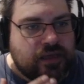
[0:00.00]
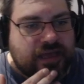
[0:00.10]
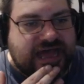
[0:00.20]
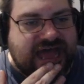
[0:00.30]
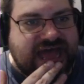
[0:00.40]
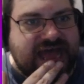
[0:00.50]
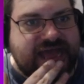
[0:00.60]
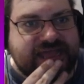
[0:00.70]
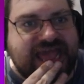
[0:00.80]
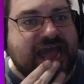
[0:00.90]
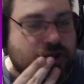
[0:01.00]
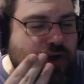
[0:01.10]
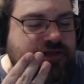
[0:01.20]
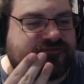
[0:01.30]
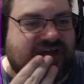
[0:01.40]
Yeah,
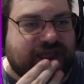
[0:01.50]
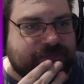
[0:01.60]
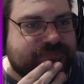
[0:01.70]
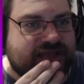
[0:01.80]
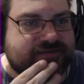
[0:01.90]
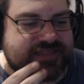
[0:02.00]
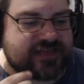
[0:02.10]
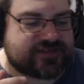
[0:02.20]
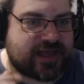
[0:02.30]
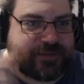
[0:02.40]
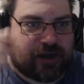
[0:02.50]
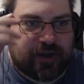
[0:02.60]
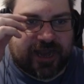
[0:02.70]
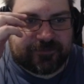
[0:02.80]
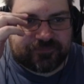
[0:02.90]
Ground Fire. That's about
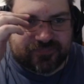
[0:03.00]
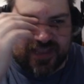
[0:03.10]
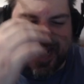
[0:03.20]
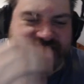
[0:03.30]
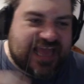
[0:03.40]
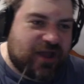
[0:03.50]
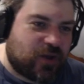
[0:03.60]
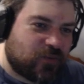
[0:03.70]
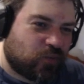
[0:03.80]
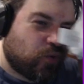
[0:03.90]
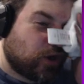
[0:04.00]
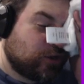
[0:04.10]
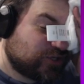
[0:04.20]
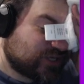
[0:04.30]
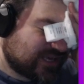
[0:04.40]
right. It has
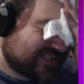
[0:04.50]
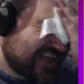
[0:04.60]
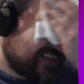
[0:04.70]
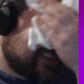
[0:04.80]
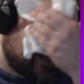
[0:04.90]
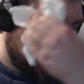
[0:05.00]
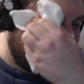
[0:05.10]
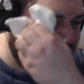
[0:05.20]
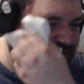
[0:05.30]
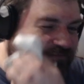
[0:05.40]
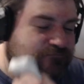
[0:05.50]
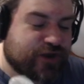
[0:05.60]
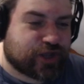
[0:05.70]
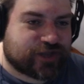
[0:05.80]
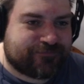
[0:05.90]
100 stats in health.
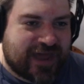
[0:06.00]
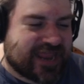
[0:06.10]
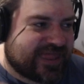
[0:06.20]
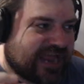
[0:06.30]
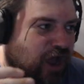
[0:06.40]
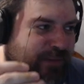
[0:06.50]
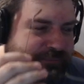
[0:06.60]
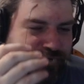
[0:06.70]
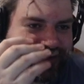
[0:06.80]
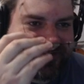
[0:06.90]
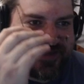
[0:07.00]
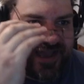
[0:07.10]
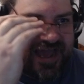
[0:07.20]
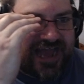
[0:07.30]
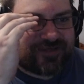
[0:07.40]
Pretty good. Better than, like, all my bugs.
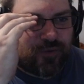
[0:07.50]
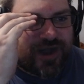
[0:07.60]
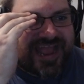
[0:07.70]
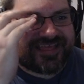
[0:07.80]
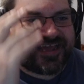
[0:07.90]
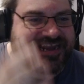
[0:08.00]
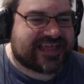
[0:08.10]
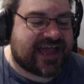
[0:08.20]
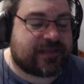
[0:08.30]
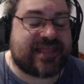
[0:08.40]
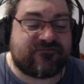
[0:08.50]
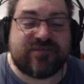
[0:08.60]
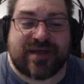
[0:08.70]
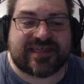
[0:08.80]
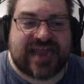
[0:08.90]
It has 180 in attack. Definitely
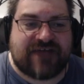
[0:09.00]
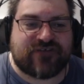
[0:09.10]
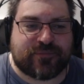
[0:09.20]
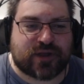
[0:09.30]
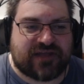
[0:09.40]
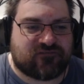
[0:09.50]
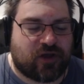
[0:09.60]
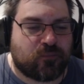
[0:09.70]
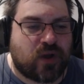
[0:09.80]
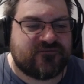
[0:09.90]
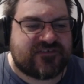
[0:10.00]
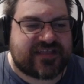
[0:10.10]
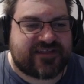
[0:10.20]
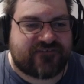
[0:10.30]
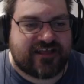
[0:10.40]
better than every bug I've got. 150
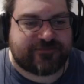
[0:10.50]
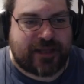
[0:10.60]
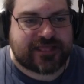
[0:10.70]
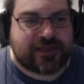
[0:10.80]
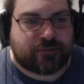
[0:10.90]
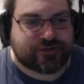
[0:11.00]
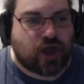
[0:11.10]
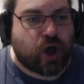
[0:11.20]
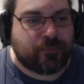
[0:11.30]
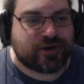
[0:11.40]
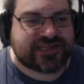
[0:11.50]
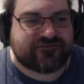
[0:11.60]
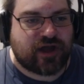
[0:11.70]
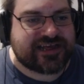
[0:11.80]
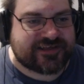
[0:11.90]
defense. Better than almost all bugs I've
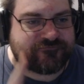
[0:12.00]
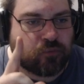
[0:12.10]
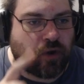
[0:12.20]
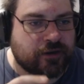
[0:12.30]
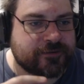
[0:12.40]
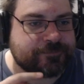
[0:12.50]
got except for one.